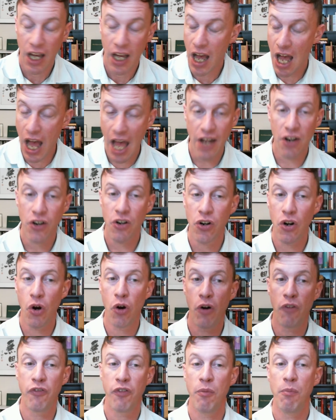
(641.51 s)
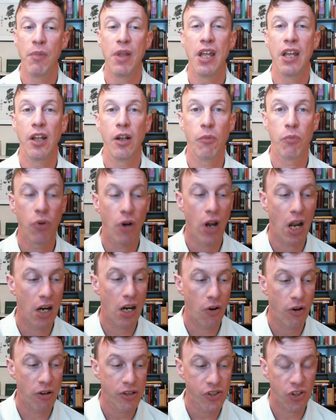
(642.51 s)
I don't know if I'm making
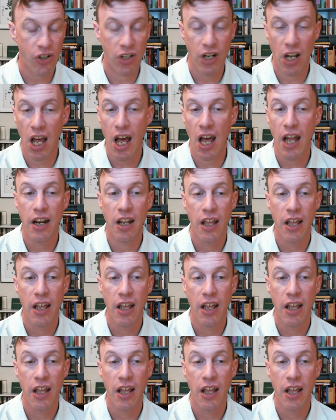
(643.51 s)
progress or not.